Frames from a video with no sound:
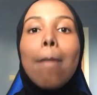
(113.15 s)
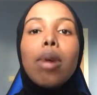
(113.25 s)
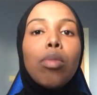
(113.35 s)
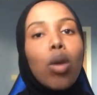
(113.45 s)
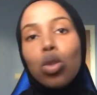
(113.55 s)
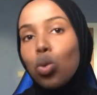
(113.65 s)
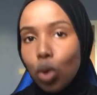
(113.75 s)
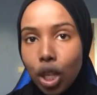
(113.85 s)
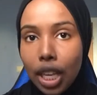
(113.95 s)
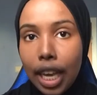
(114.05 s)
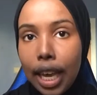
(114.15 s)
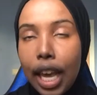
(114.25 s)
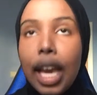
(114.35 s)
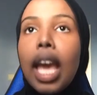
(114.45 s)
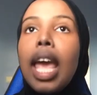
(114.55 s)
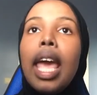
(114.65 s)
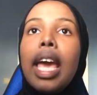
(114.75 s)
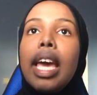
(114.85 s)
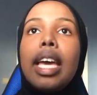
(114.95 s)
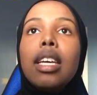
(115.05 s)
My mom was working
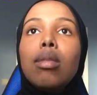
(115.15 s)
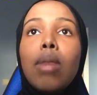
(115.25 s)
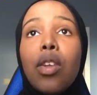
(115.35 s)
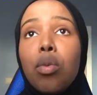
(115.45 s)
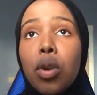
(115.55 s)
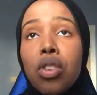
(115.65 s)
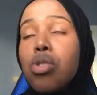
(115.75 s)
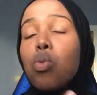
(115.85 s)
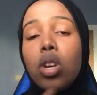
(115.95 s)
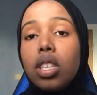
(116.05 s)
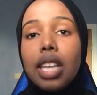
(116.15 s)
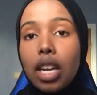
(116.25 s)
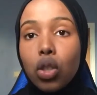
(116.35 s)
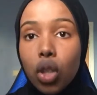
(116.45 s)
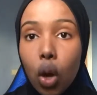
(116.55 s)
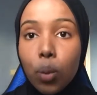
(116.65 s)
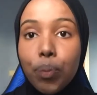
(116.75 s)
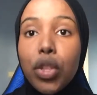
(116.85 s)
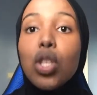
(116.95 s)
and my other brothers weren't actually home.